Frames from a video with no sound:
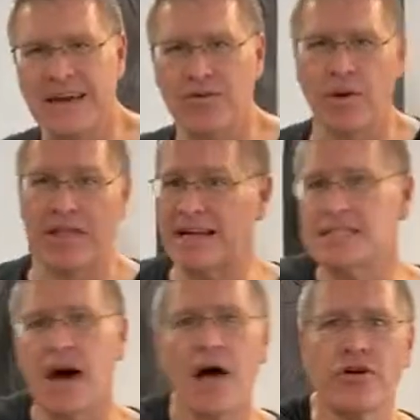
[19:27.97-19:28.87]
everywhere. That's
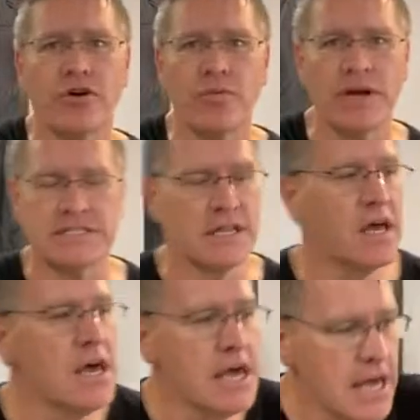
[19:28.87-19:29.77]
the other good reason.
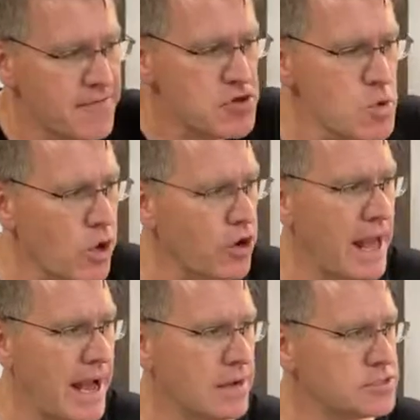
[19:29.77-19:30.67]
If you learn
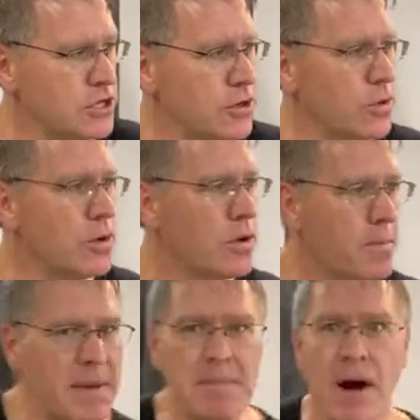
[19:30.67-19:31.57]
how to
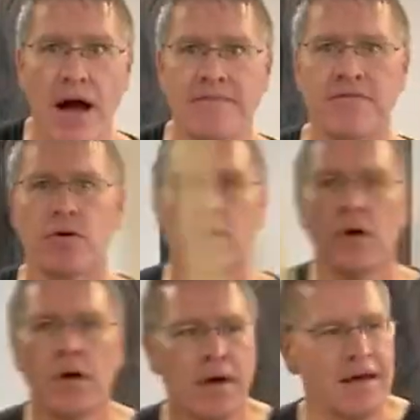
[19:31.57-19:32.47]
be mindful,
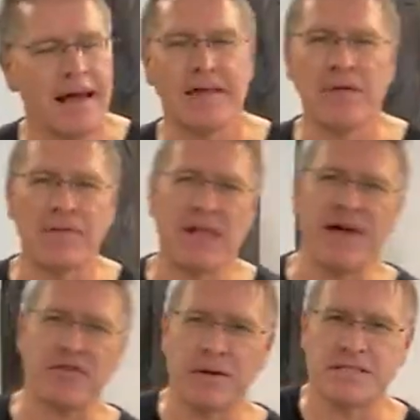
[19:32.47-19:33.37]
and I'm, I'm
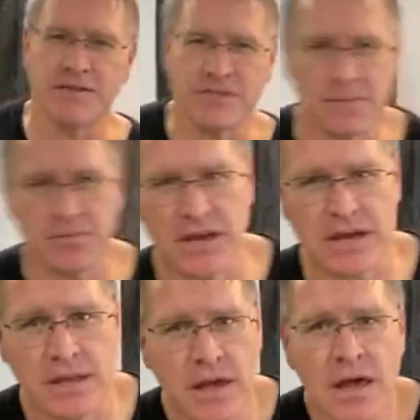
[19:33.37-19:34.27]
laughing at myself because I'm
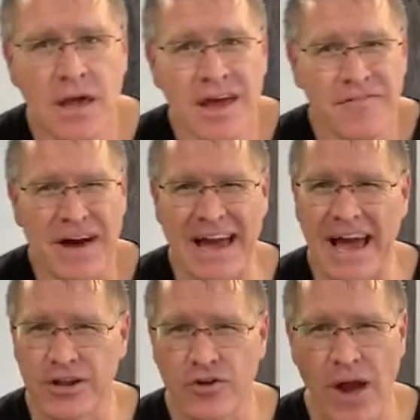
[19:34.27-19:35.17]
thinking, if I
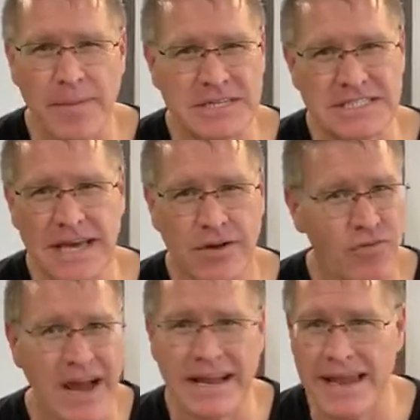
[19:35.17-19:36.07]
had to grab a stick
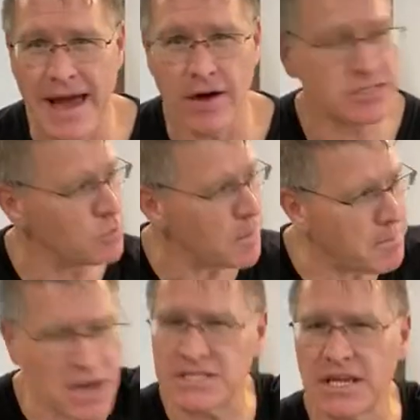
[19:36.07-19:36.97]
right now, someone
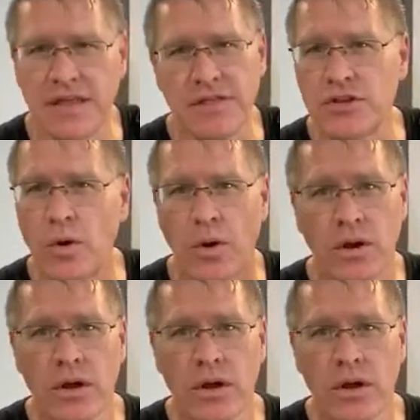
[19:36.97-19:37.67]
busted in the door,